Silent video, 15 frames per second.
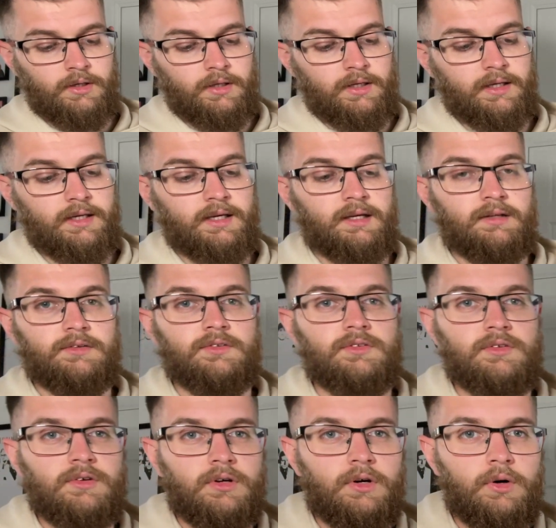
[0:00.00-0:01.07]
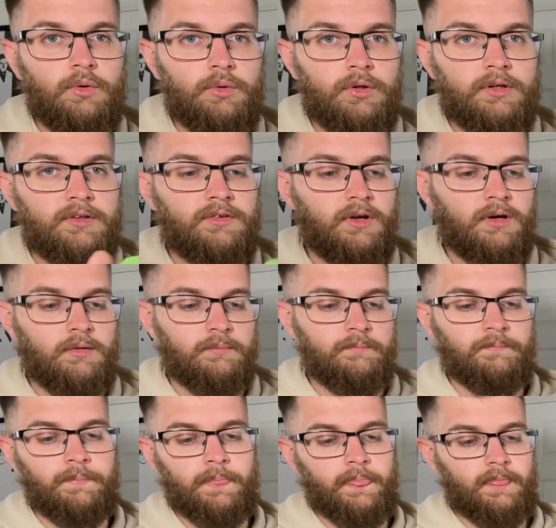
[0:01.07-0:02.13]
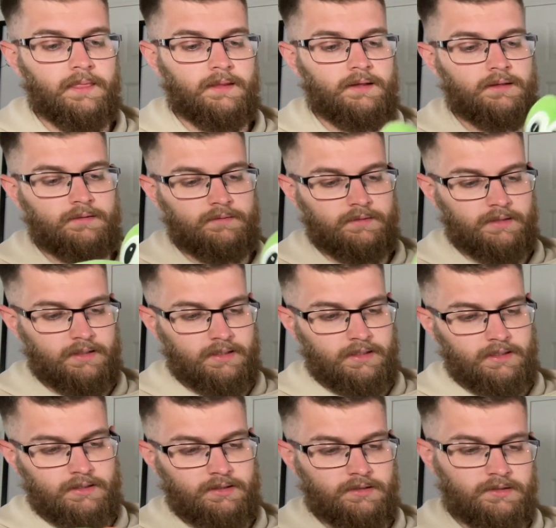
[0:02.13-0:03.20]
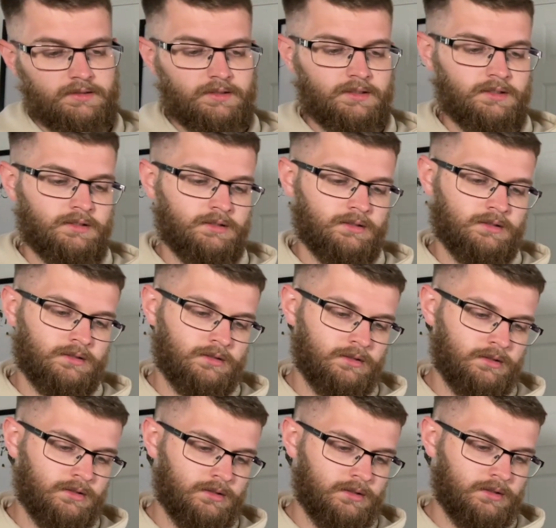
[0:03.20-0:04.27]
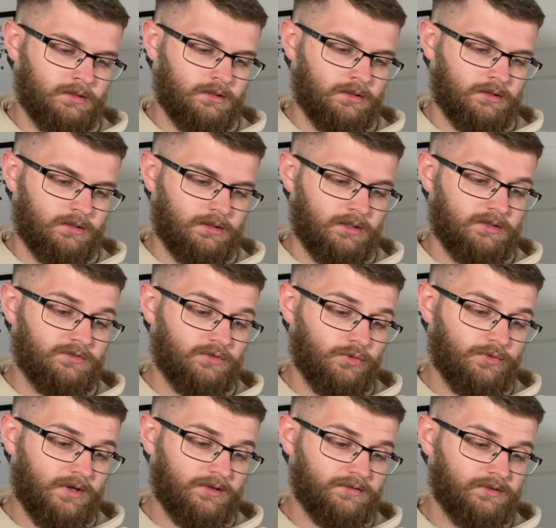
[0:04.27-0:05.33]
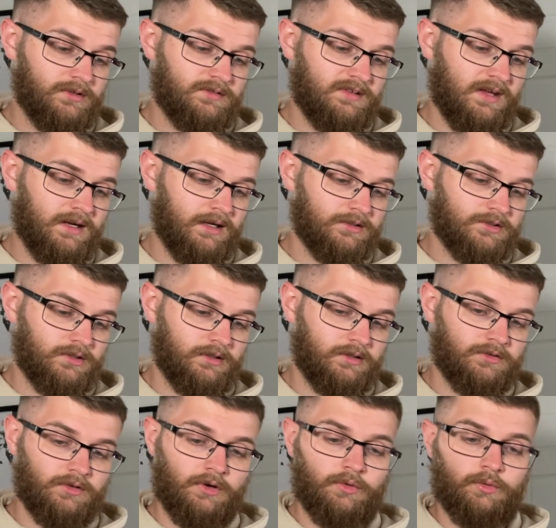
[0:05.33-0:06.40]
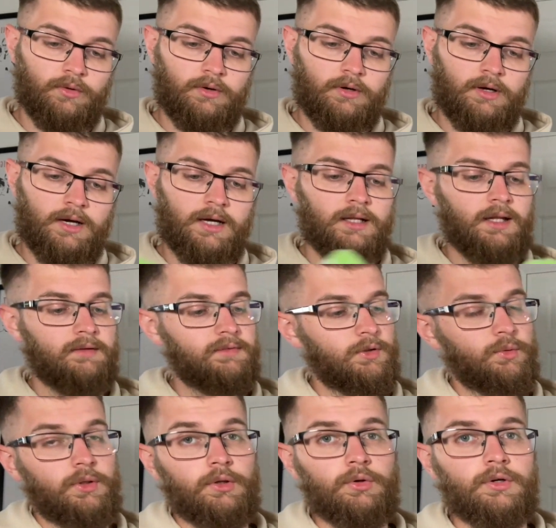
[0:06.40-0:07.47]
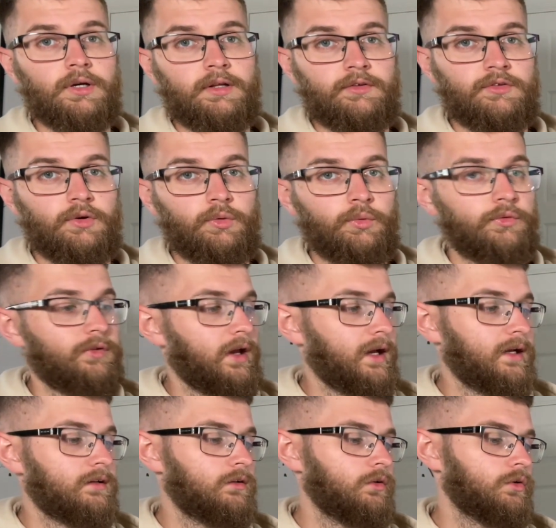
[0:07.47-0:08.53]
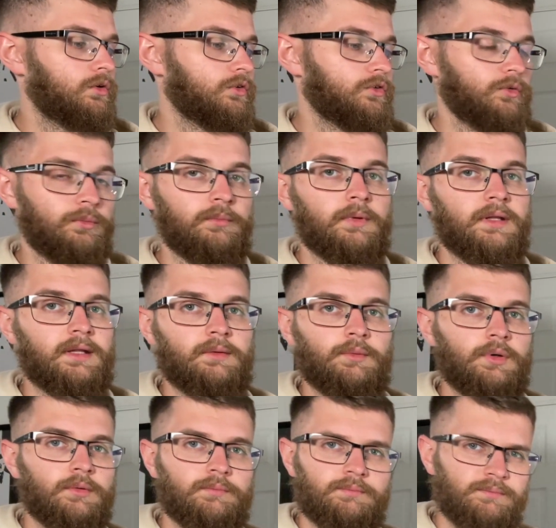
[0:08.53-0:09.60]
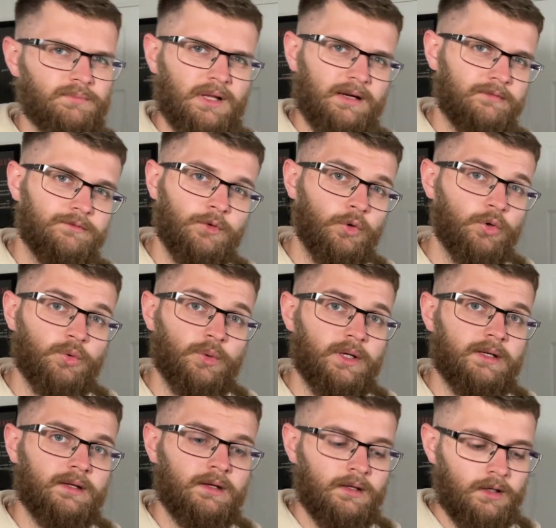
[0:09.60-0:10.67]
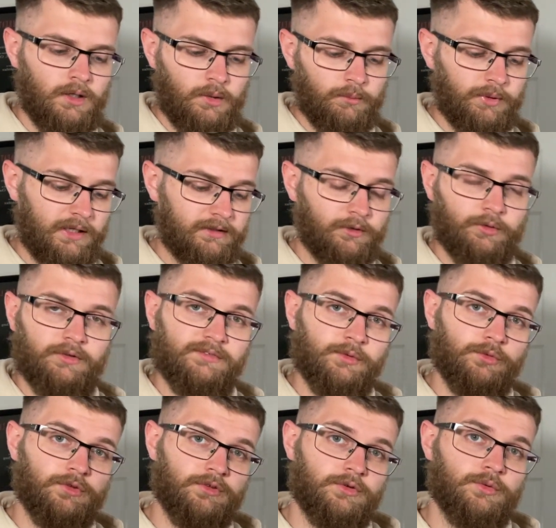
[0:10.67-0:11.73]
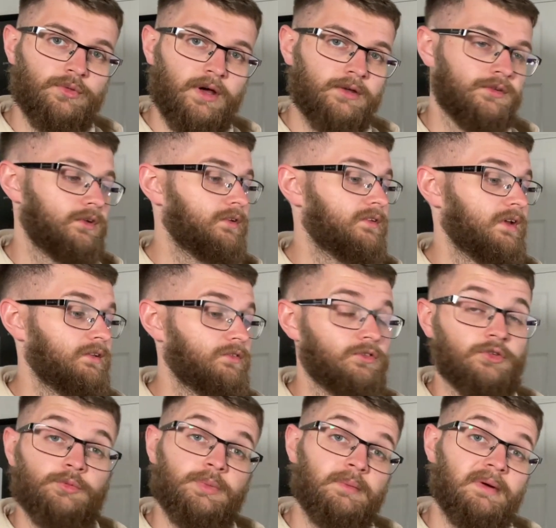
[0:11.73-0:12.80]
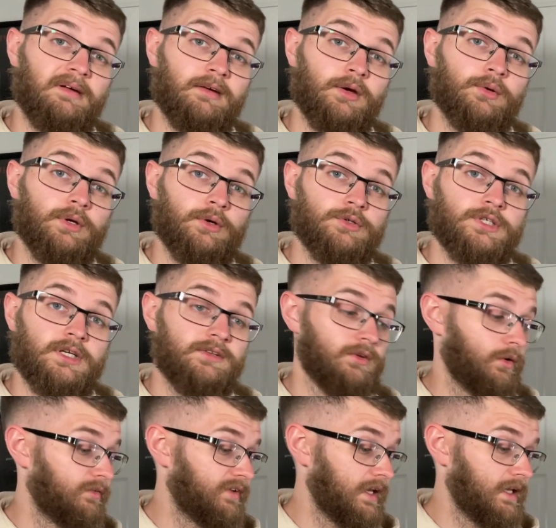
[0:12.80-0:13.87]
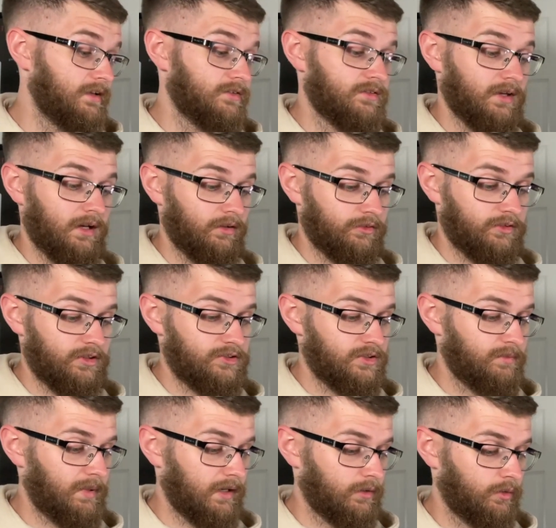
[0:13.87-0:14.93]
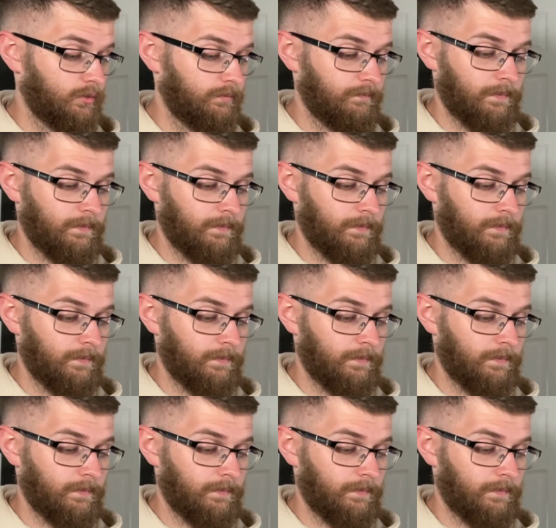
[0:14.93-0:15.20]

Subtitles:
it's got a hole on its arm, and it's 2010 actually, so I'll have a quick look at the solds. I had a look at some and they were like 4 quid, but I don't know if it was a 2010 Super Mario Yoshi. So if it is, I'll stitch it back up